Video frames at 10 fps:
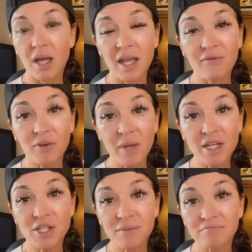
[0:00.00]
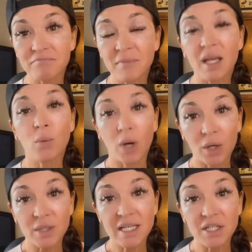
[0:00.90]
inflammation and
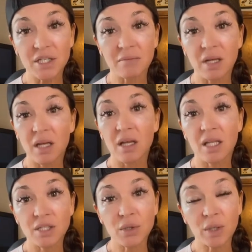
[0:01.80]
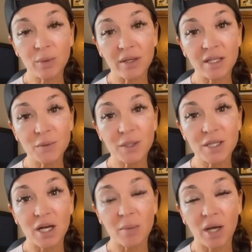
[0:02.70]
water retention, the two number things we're going to
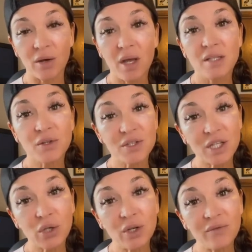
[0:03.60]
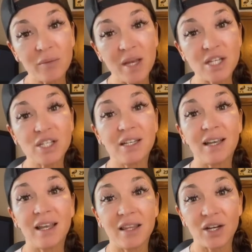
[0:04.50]
talk about. So there's acute inflammation
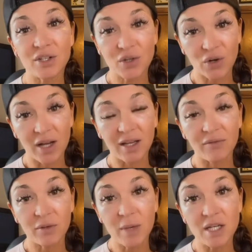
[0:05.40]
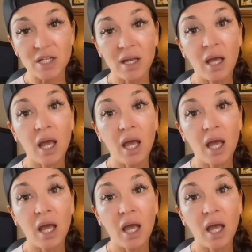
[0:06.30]
and there's chronic inflammation.